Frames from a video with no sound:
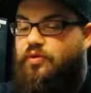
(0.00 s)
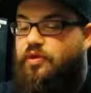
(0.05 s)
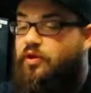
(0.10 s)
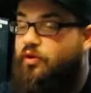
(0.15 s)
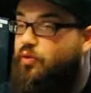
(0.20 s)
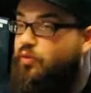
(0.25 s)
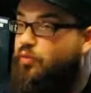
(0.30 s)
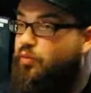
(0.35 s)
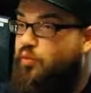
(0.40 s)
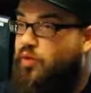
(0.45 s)

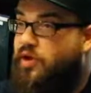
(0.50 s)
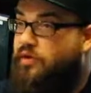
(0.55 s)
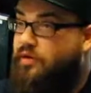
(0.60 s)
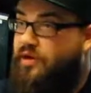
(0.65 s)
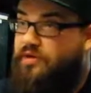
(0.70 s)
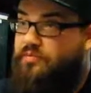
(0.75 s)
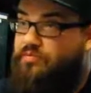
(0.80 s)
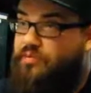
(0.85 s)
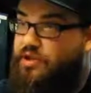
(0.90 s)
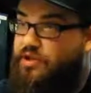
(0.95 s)
they're white,
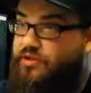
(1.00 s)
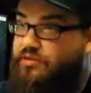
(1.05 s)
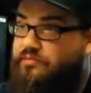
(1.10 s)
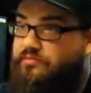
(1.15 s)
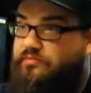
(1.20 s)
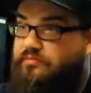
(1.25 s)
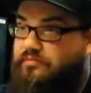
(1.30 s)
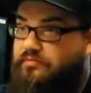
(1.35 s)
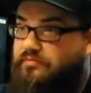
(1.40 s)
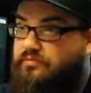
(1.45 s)
red, and blue.
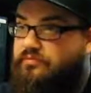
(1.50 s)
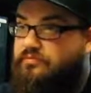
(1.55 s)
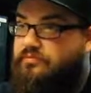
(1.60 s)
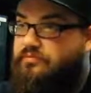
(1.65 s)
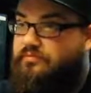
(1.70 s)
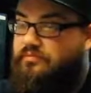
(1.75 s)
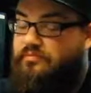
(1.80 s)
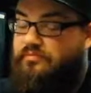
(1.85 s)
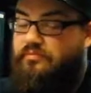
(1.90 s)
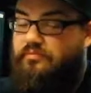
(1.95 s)

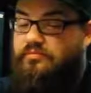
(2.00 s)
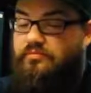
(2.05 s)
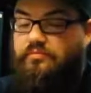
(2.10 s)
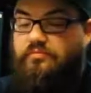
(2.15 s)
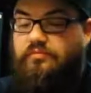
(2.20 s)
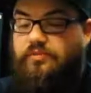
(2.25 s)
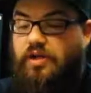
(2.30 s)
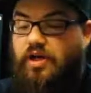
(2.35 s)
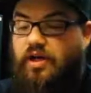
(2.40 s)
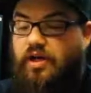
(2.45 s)

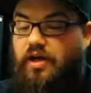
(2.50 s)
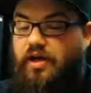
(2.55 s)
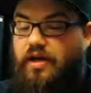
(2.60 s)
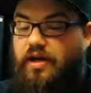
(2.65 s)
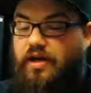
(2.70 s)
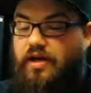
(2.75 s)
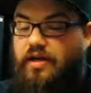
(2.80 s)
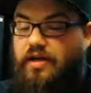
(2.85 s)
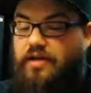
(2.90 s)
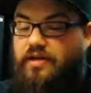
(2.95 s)

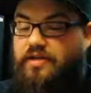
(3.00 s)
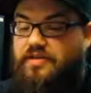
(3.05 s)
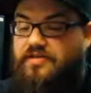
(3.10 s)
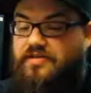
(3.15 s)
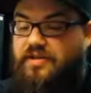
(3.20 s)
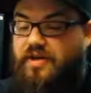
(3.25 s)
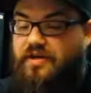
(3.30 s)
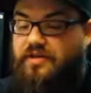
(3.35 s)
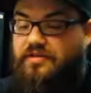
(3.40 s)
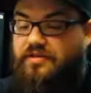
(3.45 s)
I
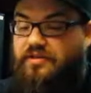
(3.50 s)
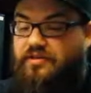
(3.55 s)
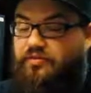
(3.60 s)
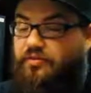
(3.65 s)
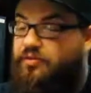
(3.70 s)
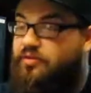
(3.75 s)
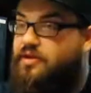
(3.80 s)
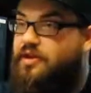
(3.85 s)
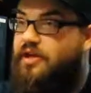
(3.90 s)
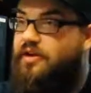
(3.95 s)
decided to
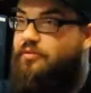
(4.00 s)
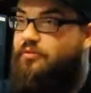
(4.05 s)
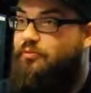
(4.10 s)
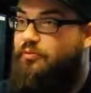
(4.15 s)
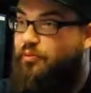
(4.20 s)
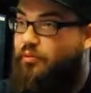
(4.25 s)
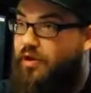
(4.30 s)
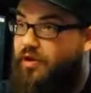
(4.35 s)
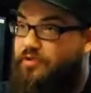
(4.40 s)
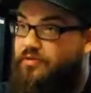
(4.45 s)
throw a lot of
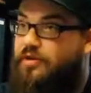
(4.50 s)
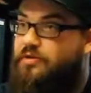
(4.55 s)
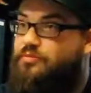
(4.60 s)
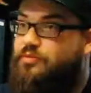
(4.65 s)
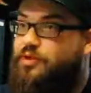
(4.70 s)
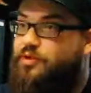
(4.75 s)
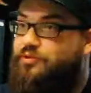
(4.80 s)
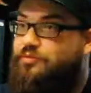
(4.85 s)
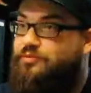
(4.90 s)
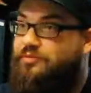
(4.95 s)
white, red, and
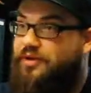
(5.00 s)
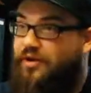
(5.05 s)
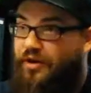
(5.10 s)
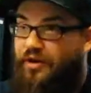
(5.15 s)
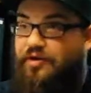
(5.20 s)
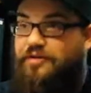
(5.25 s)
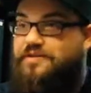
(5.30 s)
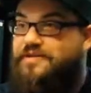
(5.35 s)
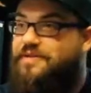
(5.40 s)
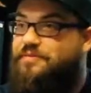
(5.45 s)
blue cards